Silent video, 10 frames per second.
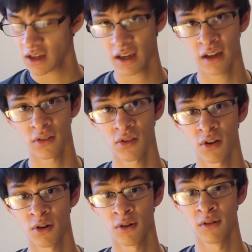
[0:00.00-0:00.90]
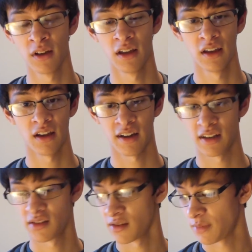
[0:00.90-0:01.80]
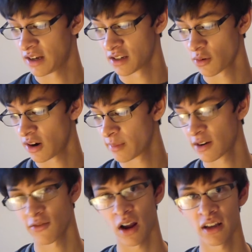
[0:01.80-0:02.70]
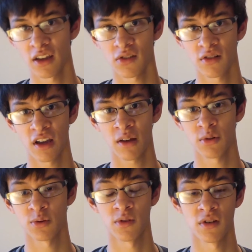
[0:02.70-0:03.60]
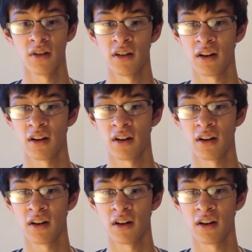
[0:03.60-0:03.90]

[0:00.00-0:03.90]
And so I did quite a bit of writing yesterday, which was good,